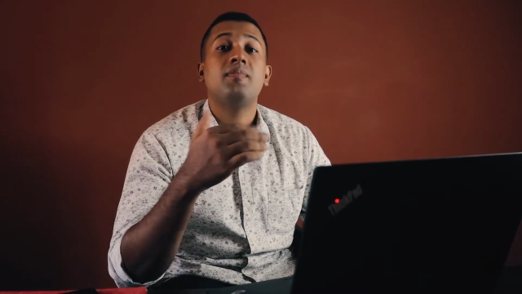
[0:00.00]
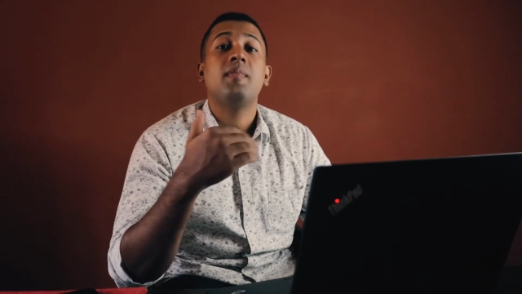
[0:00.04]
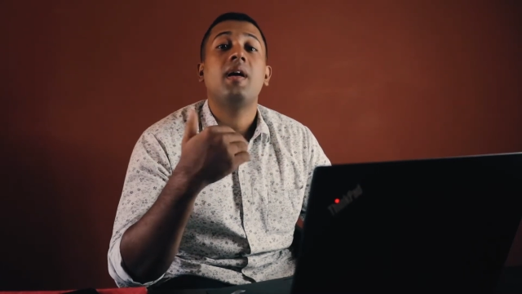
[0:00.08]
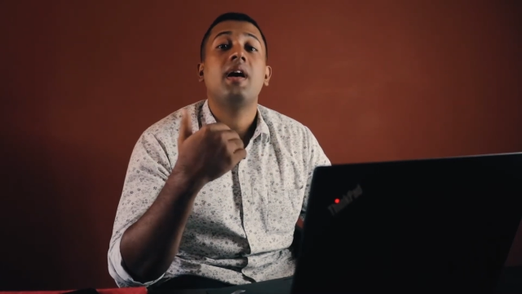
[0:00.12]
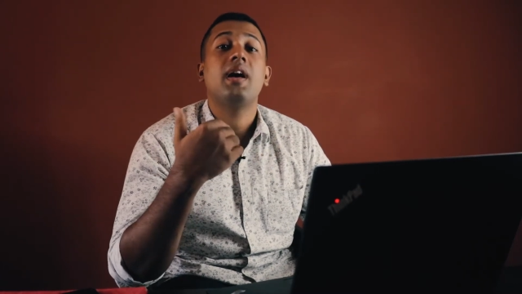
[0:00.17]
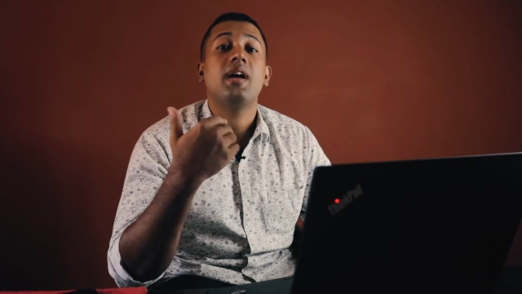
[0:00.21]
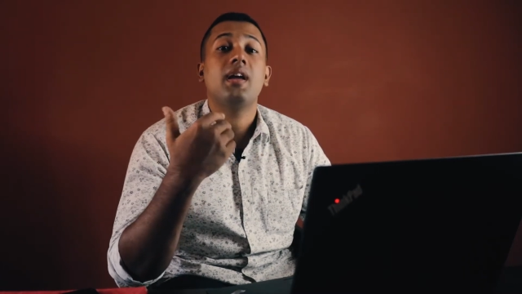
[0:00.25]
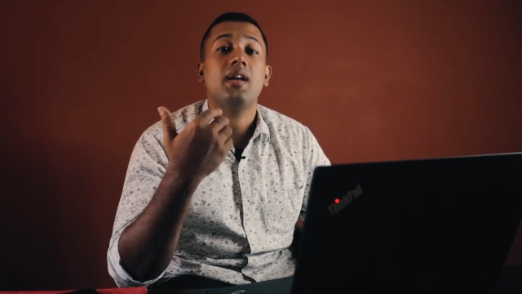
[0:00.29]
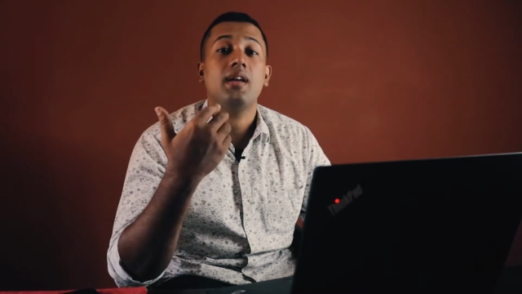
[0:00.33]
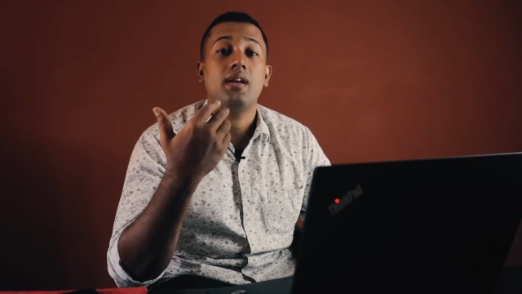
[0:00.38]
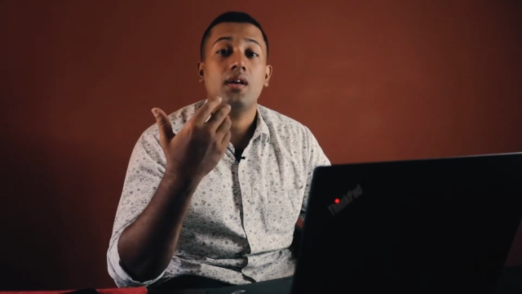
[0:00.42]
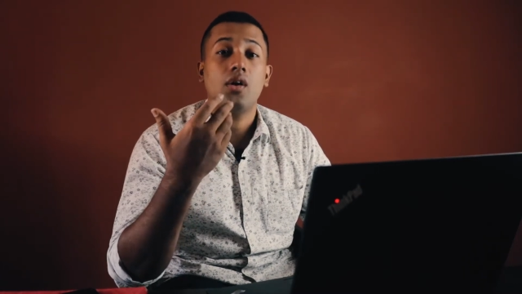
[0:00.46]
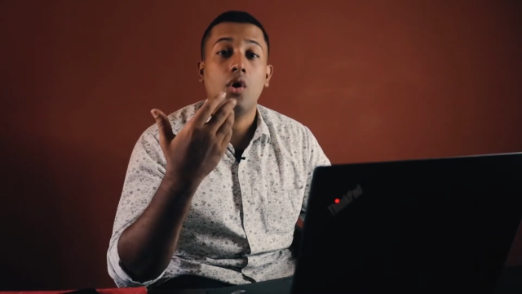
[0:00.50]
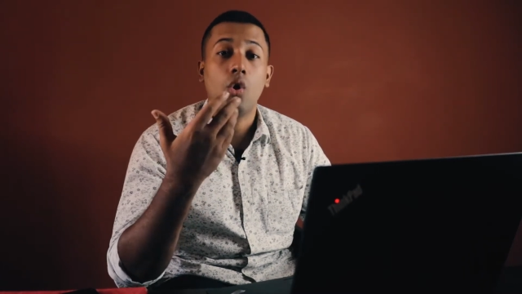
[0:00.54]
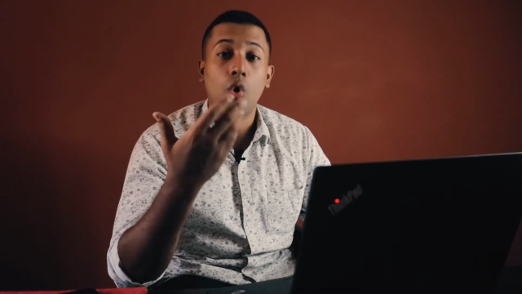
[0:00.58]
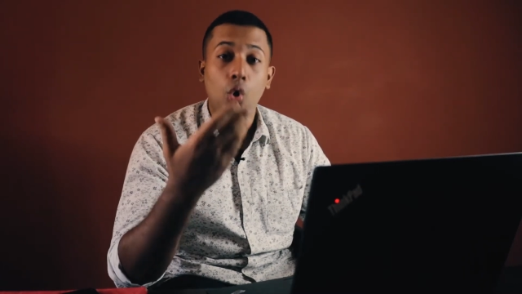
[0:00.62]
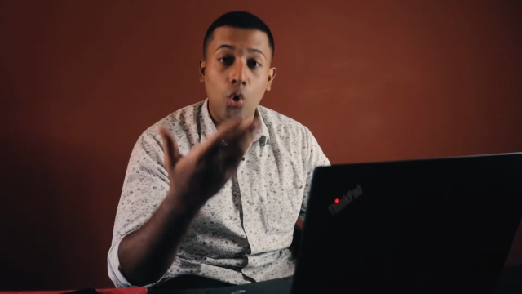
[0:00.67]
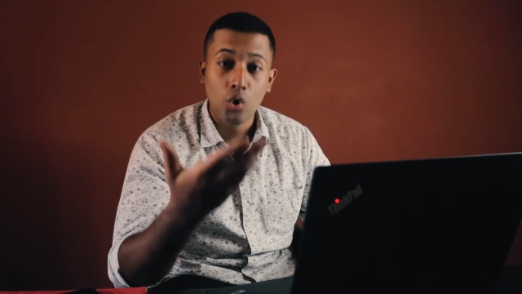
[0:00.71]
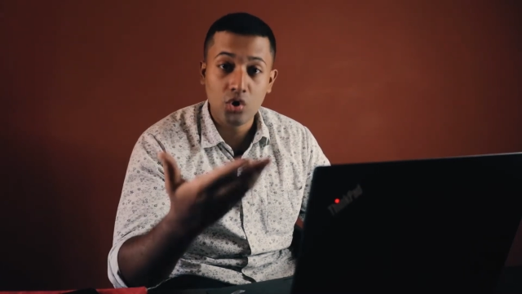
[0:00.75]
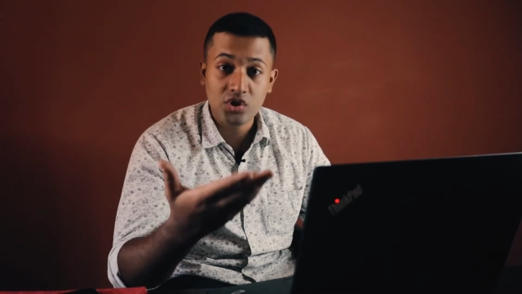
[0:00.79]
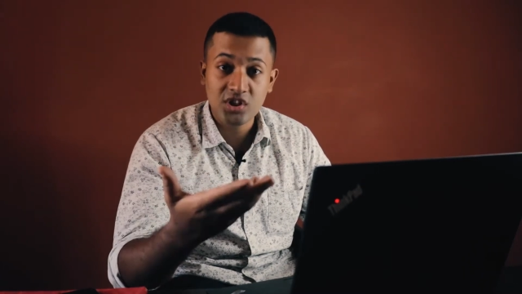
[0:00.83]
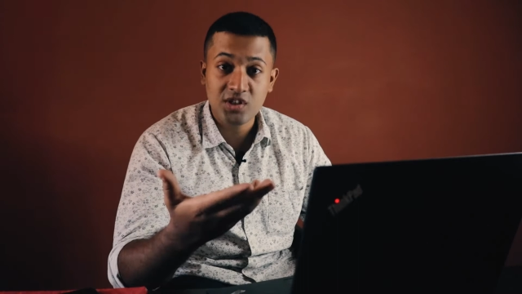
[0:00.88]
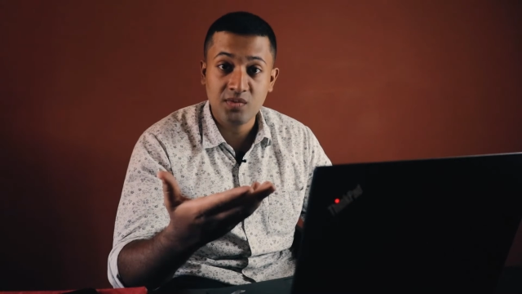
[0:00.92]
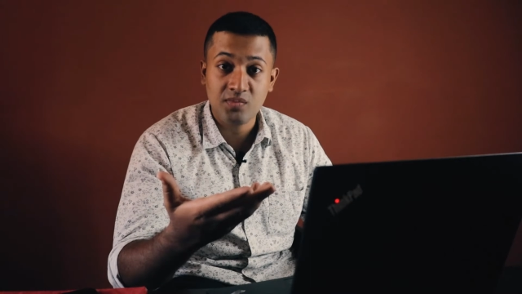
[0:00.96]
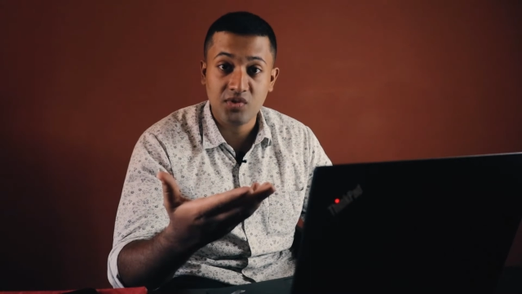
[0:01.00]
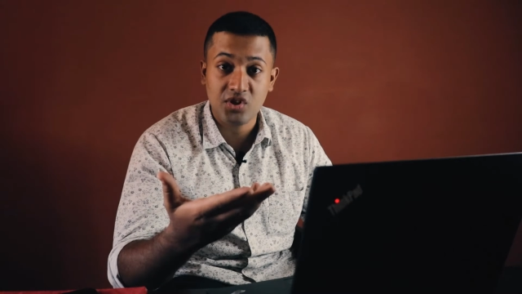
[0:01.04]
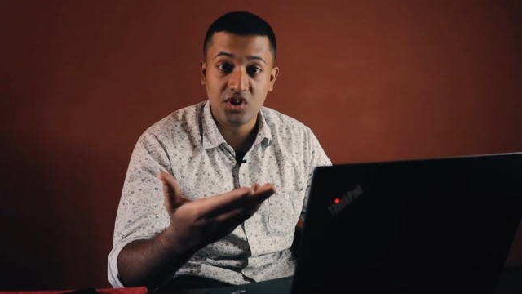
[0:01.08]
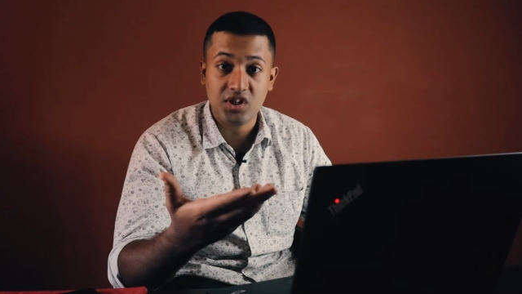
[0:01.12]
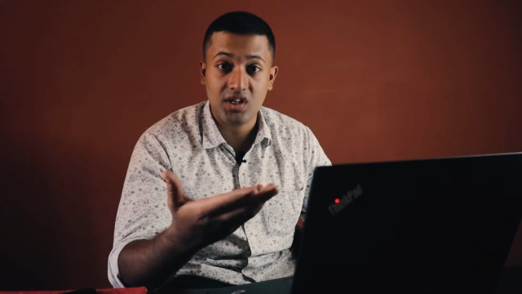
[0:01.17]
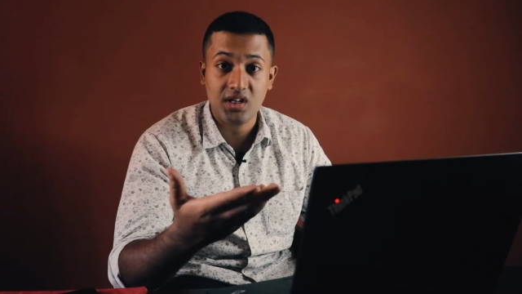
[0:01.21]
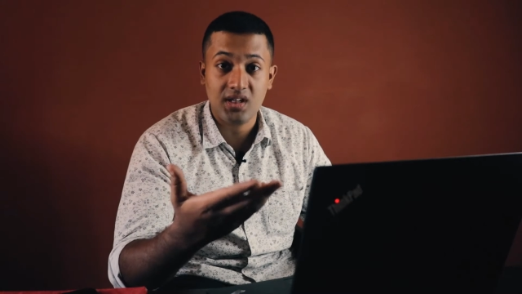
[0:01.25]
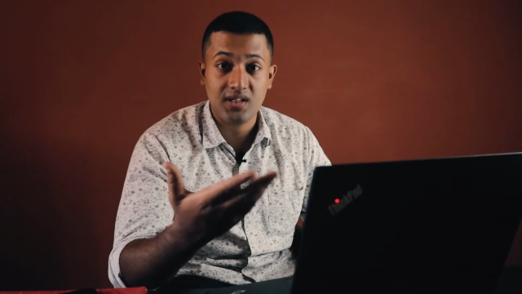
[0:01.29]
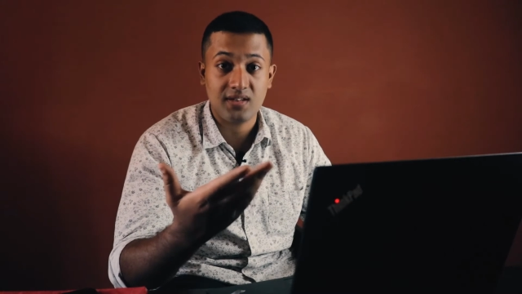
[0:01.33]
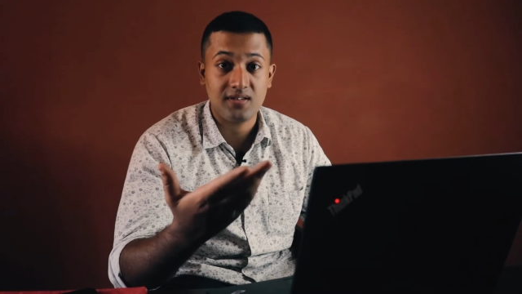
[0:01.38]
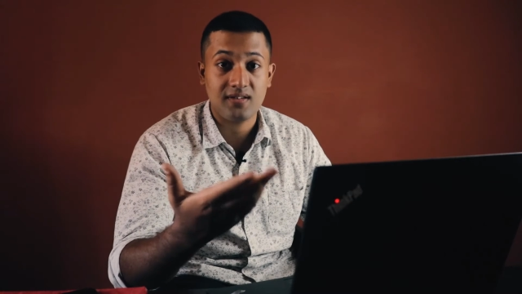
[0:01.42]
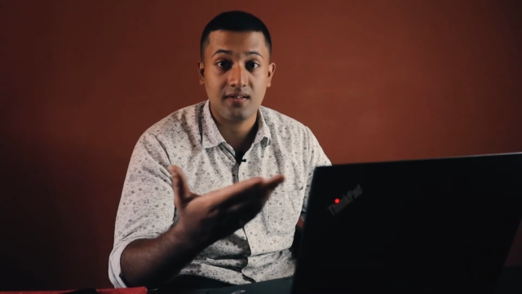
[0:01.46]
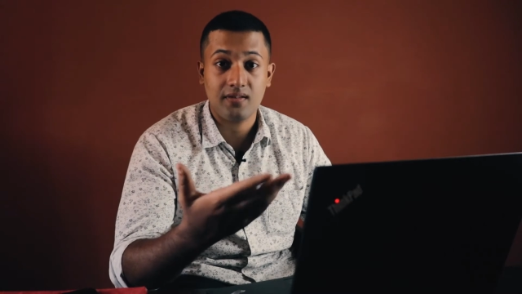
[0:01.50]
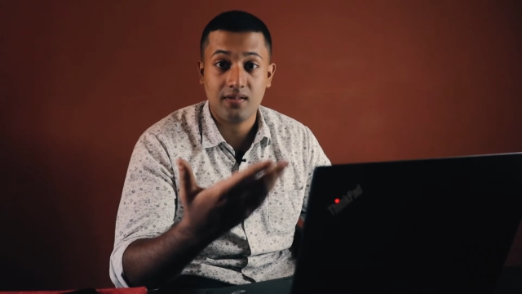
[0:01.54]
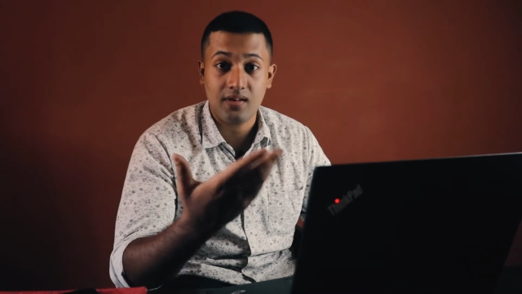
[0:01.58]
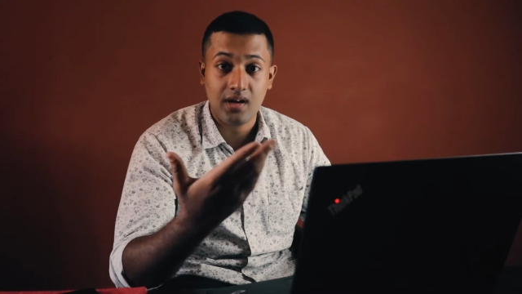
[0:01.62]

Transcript: my host machine is